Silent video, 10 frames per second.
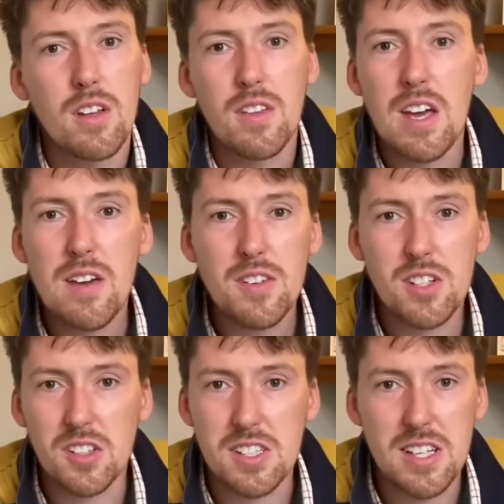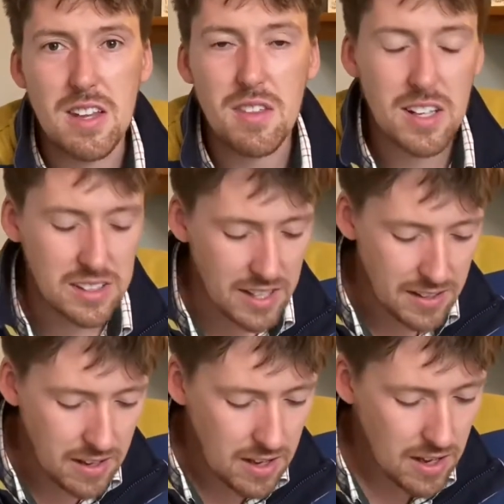They even started saying things like,
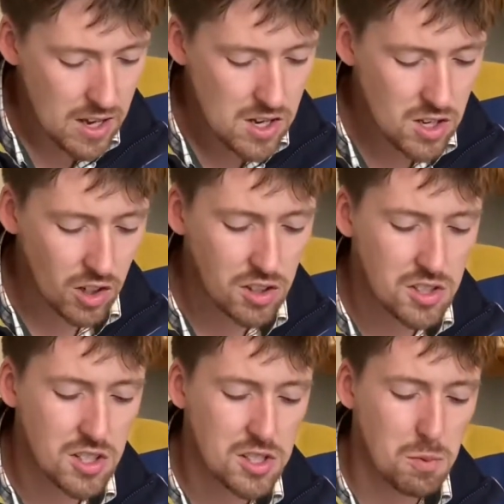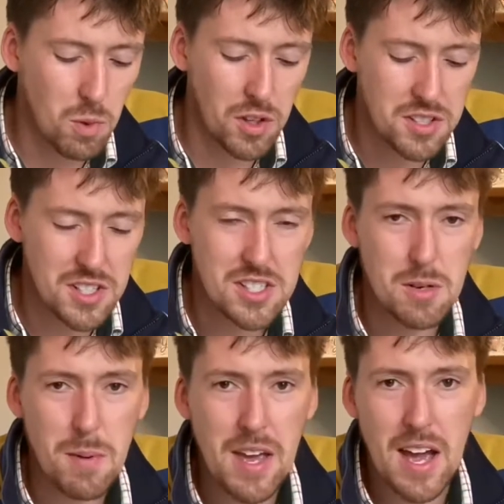God doesn't want us
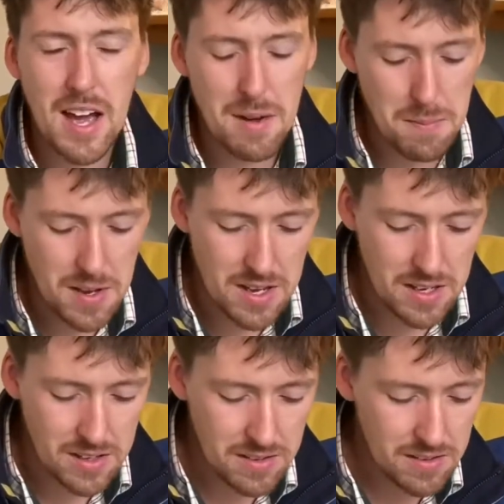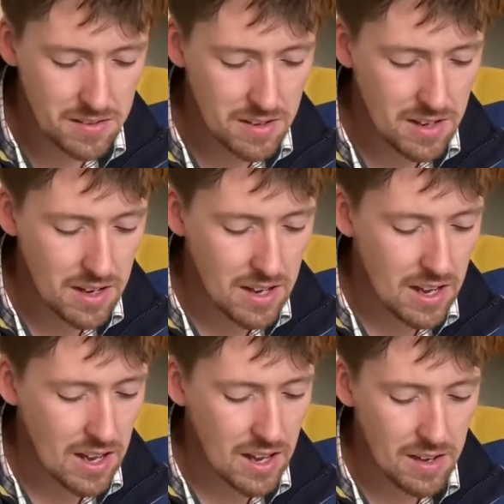to be happy.
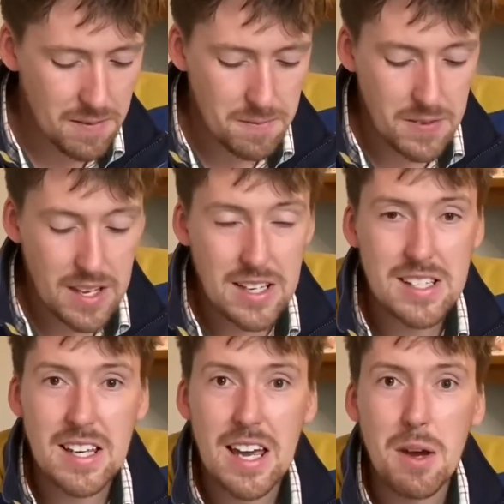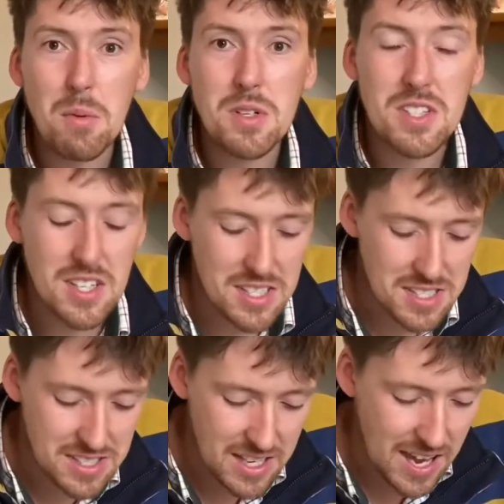You see, it was the
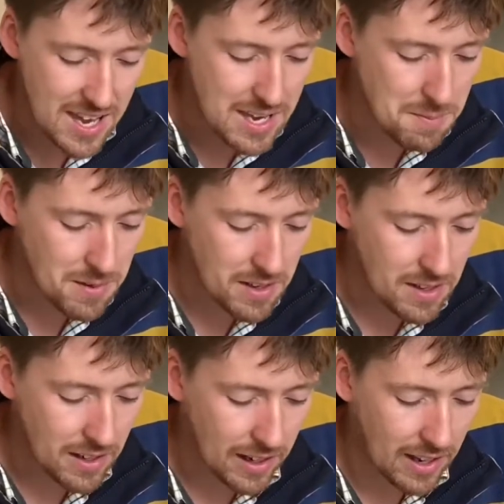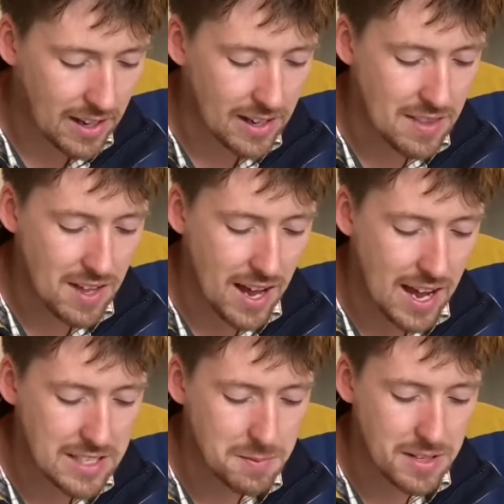same lie that
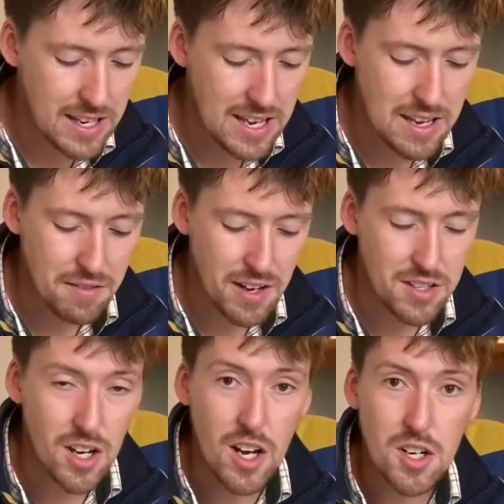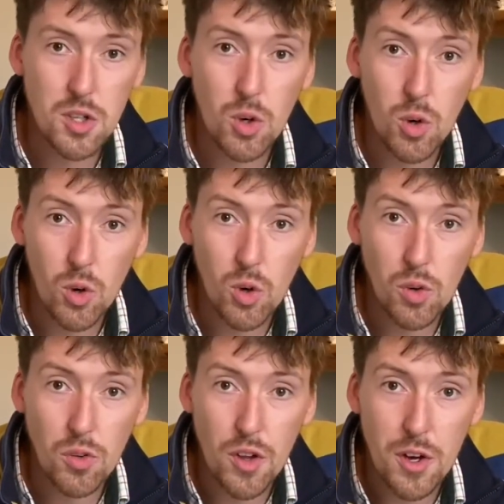Adam and Eve had heard
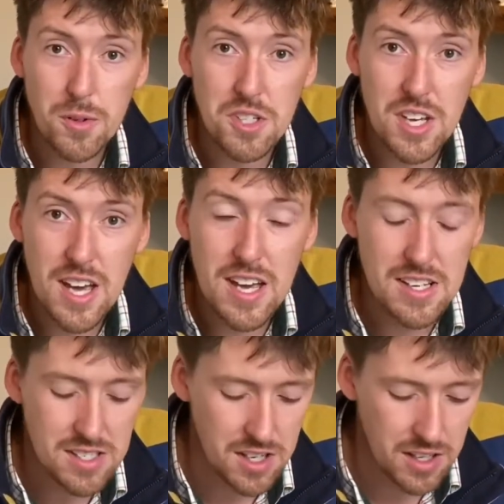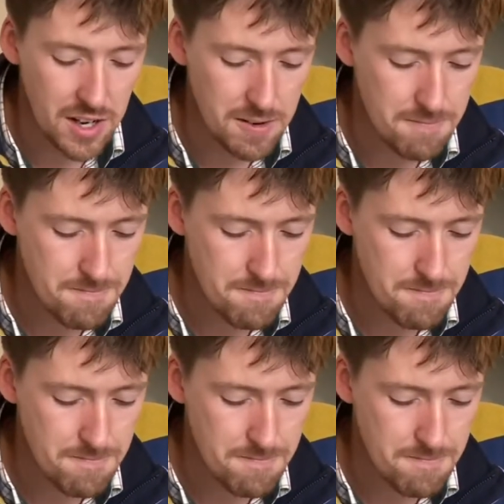all those years ago.